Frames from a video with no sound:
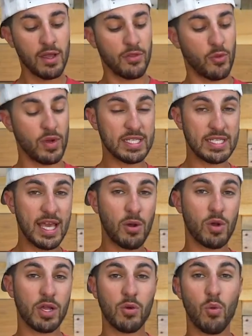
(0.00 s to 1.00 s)
The reason that
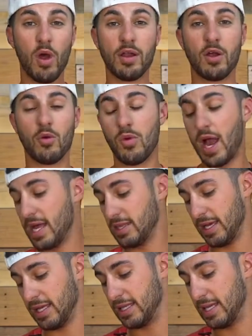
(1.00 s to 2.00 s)
we're gonna want a rod
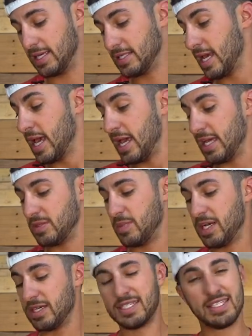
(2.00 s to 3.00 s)
like this is
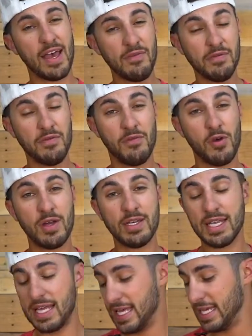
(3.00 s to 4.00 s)
because 7 foot
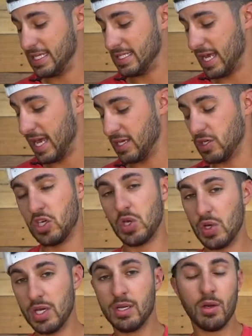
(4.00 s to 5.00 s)
is a
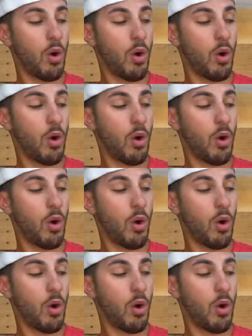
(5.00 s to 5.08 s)
good